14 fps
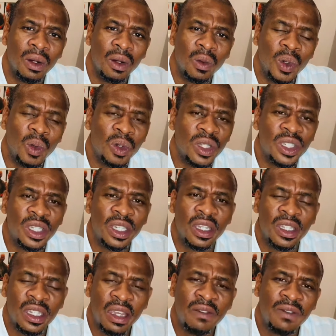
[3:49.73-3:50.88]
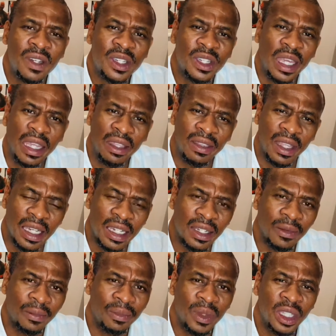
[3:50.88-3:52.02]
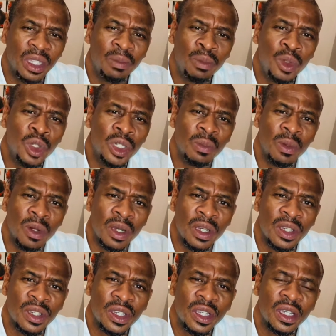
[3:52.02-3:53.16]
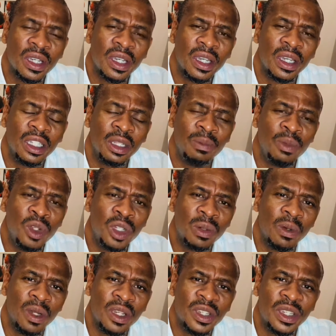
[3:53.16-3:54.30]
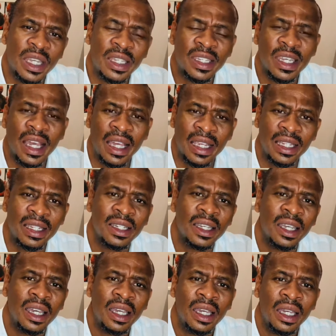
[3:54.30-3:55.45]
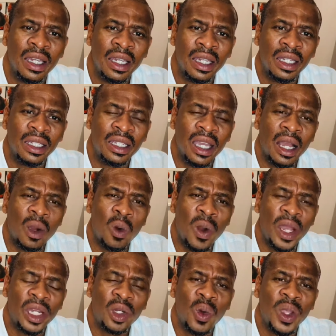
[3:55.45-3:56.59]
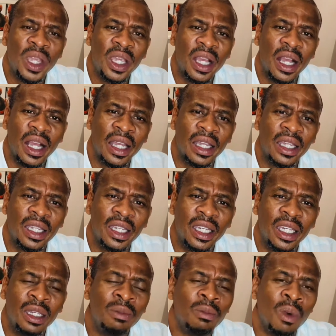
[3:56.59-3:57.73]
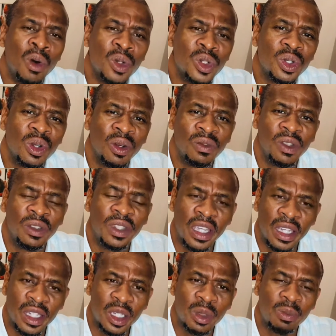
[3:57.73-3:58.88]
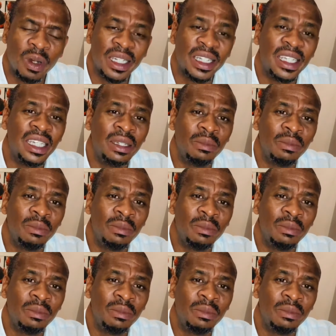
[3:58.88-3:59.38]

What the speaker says: We could safely say that the mutable sun sign, they are quite quicker in most of the things, but in